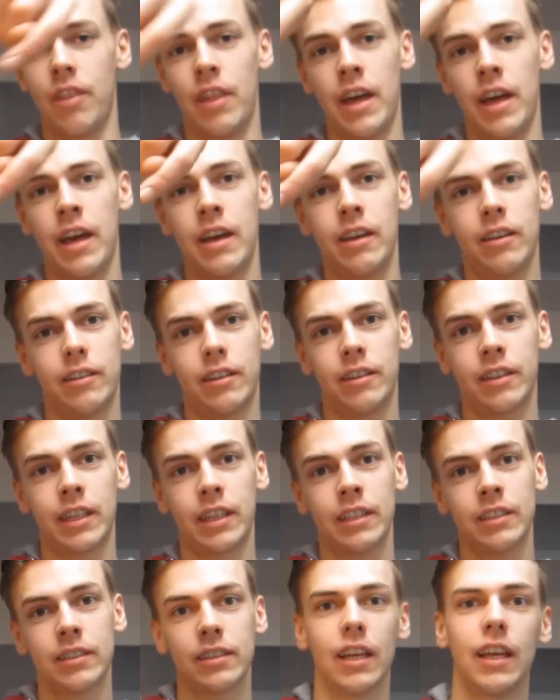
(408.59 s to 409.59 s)
there, I
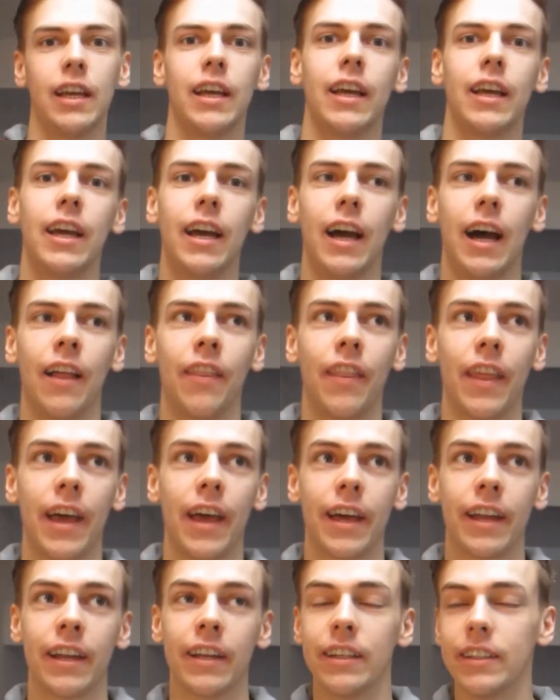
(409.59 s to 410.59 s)
think it is, and
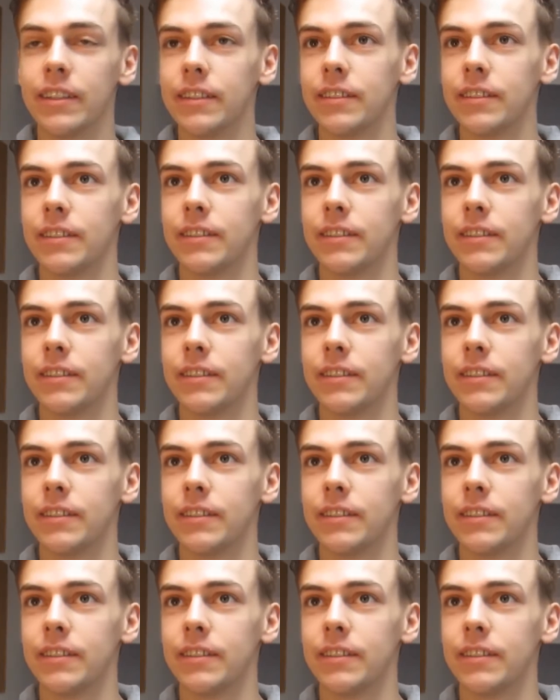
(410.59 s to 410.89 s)
then